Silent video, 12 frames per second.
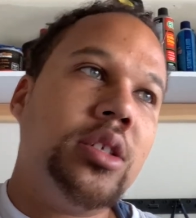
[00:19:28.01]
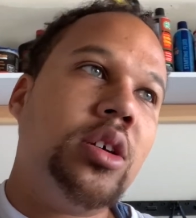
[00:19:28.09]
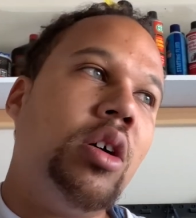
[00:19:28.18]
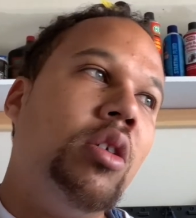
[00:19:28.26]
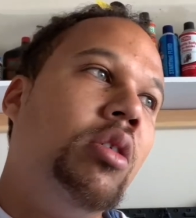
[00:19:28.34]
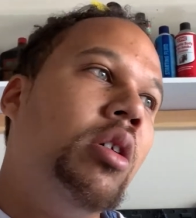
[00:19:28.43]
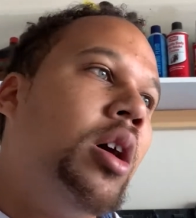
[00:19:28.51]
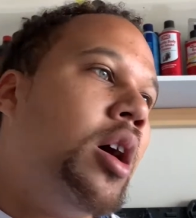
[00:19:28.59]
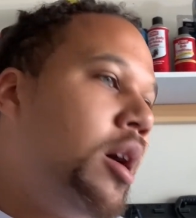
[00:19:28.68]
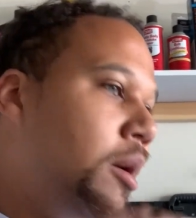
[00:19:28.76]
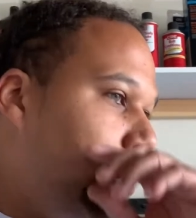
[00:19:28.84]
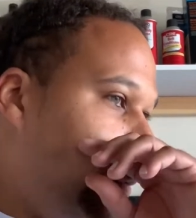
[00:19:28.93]

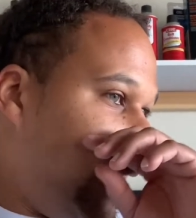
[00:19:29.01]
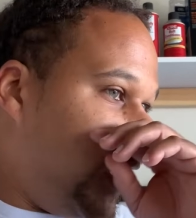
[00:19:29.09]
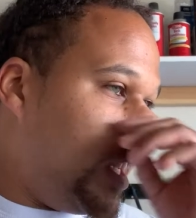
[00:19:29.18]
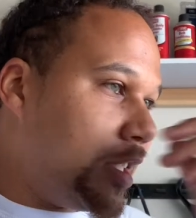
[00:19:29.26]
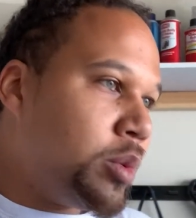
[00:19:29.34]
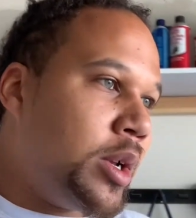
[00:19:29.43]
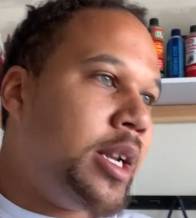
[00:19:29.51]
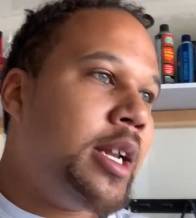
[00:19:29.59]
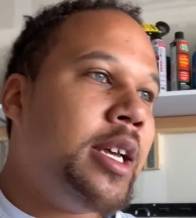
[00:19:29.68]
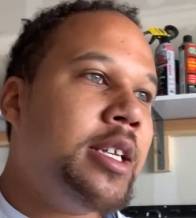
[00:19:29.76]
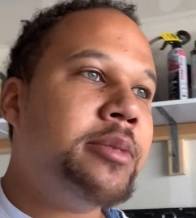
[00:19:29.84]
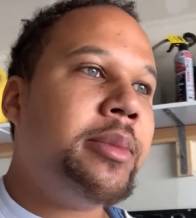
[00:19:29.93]
So it is what it
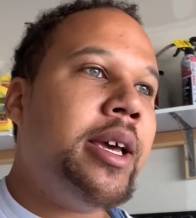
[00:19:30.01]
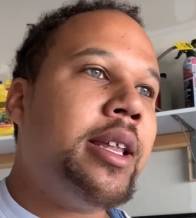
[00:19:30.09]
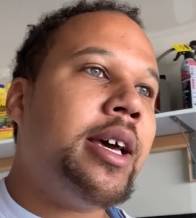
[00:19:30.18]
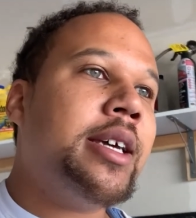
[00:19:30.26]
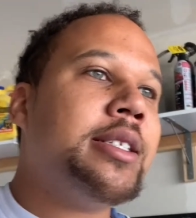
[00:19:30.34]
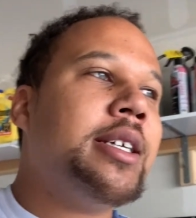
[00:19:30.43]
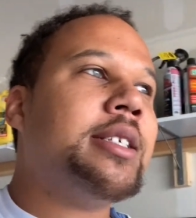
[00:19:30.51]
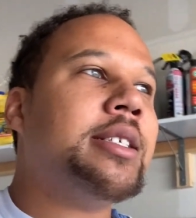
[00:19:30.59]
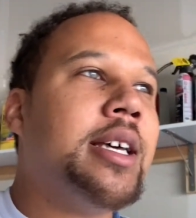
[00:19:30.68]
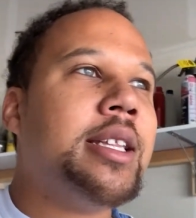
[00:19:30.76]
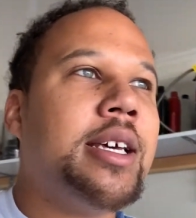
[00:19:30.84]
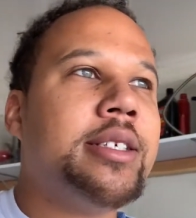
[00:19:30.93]
is, man. Like I said, it's
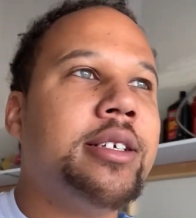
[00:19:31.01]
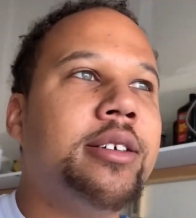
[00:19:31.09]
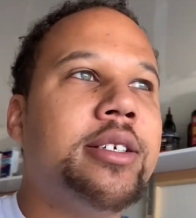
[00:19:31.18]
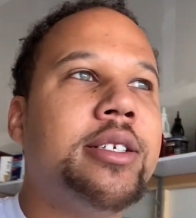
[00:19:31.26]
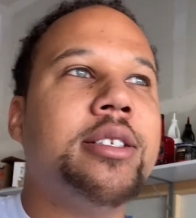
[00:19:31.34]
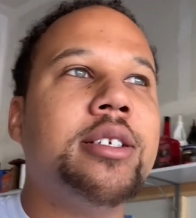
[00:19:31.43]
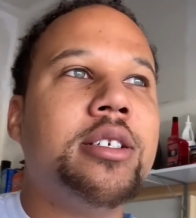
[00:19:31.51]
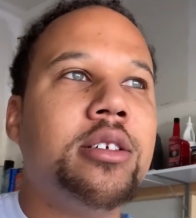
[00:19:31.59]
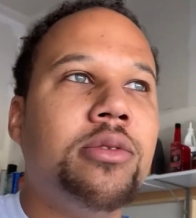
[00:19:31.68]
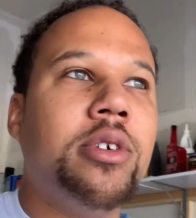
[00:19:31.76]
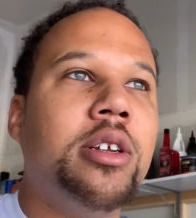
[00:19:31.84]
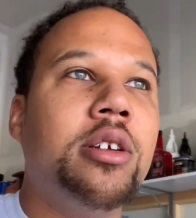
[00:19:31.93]
not that serious. It's just a
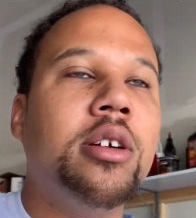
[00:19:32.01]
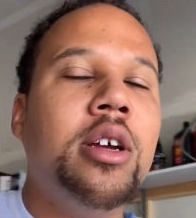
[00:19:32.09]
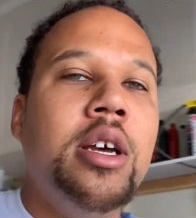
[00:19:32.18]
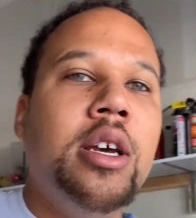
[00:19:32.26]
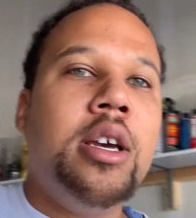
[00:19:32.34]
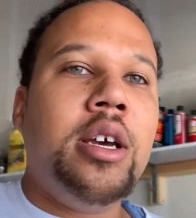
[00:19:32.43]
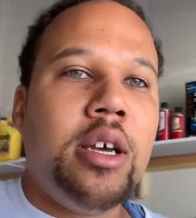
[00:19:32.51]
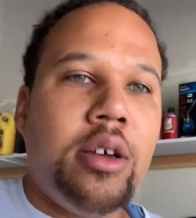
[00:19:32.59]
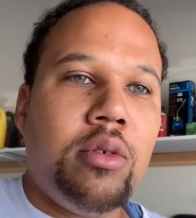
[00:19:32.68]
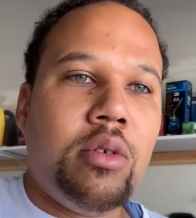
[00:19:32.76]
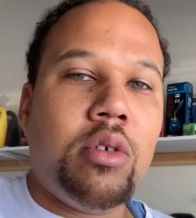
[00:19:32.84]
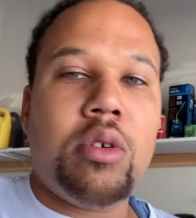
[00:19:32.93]
fender.
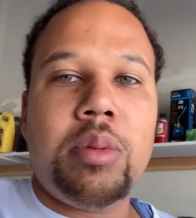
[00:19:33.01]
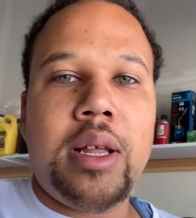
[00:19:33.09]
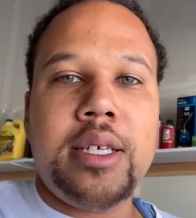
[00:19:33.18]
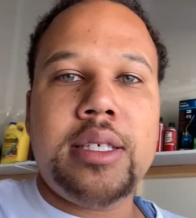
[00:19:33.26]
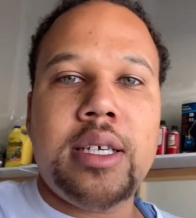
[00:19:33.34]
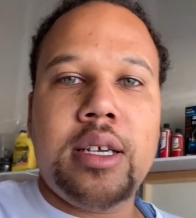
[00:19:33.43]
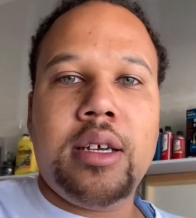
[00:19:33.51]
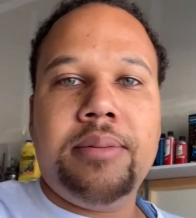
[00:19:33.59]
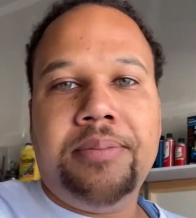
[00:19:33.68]
We'll replace it